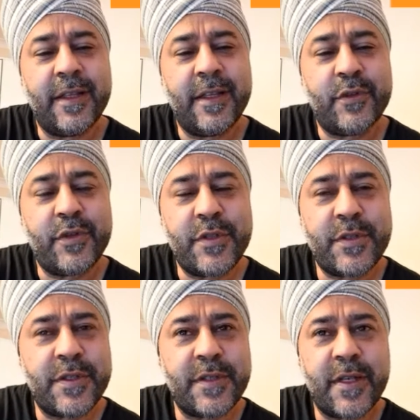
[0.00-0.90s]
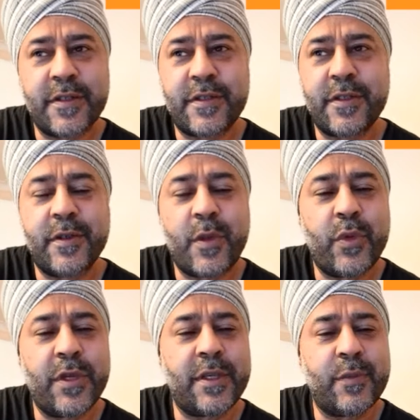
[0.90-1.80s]
it reduces that. So I'm
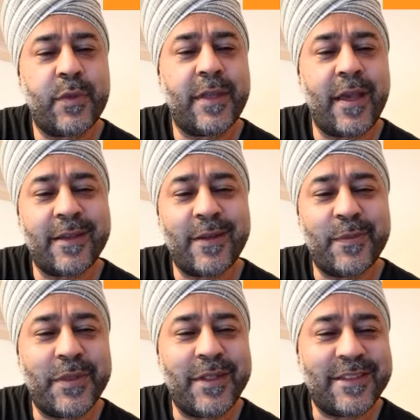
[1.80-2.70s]
working with that company.